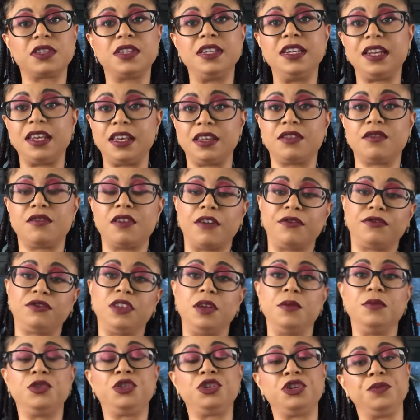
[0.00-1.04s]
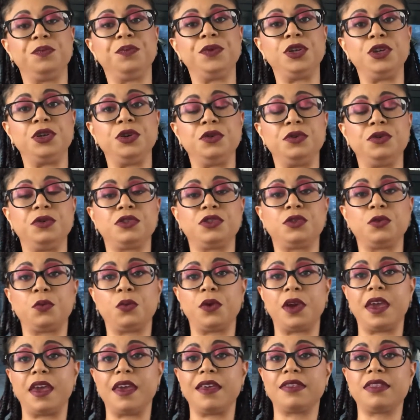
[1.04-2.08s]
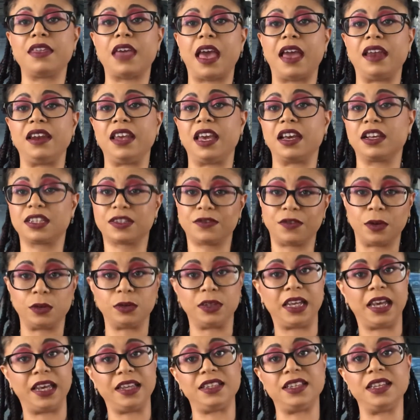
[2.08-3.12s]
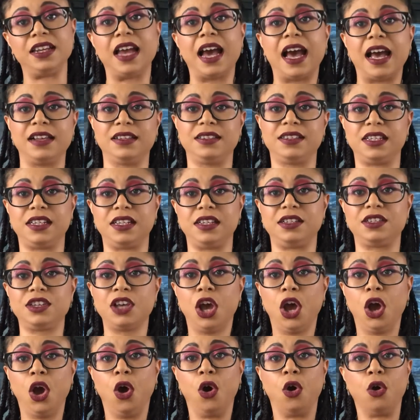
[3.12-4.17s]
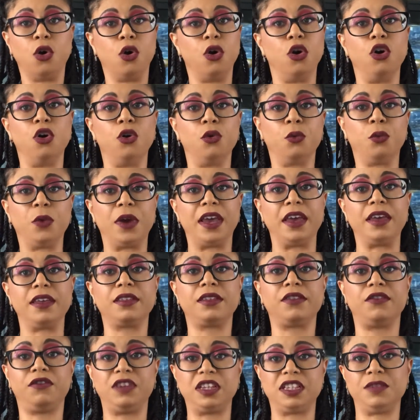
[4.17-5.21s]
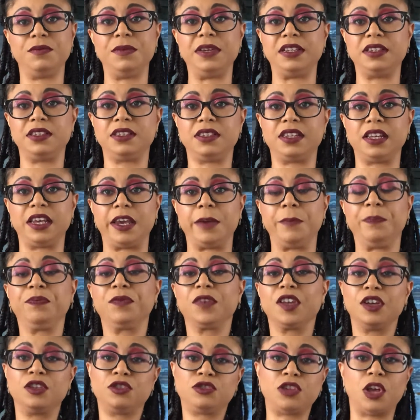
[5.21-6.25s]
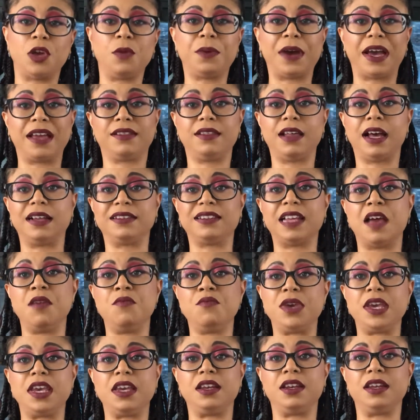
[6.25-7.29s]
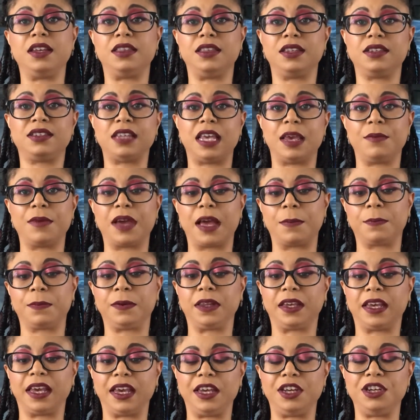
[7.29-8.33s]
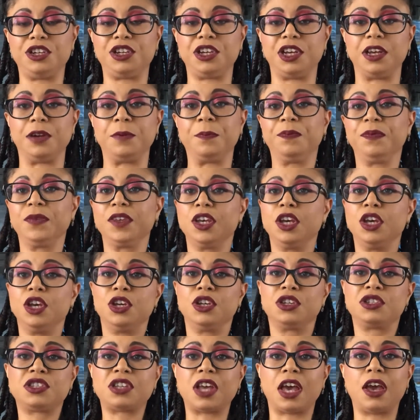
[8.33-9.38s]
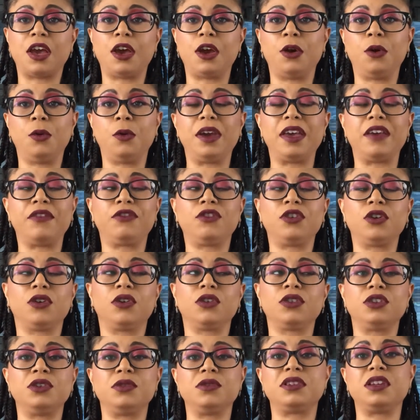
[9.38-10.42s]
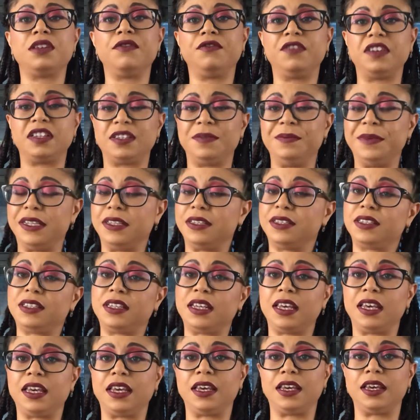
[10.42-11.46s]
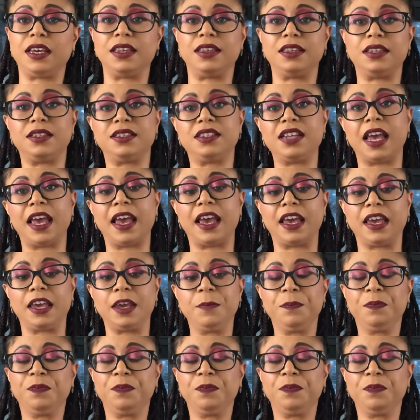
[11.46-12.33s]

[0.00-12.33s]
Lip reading: neither of them should be used with any exfoliating acids or with vitamin C. So by that I mean in the same application. So if you're using vitamin C in the day,